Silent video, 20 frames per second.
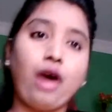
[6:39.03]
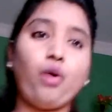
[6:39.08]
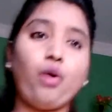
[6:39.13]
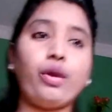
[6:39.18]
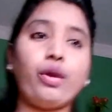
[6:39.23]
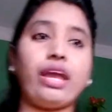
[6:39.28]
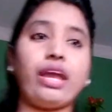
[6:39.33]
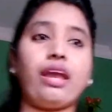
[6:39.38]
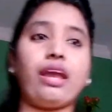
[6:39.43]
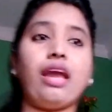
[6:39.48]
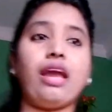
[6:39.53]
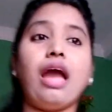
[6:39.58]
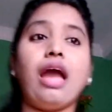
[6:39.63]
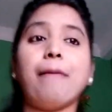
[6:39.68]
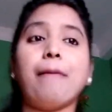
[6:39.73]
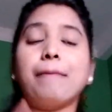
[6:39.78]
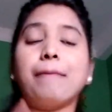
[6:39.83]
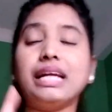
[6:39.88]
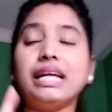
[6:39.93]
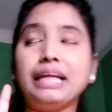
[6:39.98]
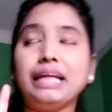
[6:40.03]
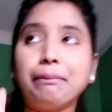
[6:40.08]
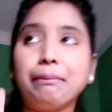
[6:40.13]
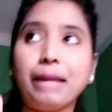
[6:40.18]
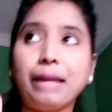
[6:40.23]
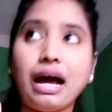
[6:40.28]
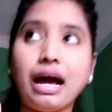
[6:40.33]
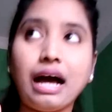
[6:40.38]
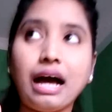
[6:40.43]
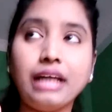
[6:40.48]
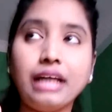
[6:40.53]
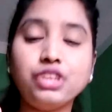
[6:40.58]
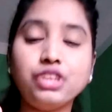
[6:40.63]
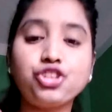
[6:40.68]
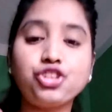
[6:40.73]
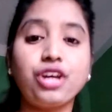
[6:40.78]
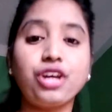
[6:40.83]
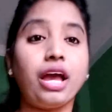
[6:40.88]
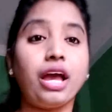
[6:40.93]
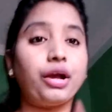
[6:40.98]
Okay, money
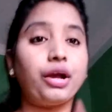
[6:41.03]
plant,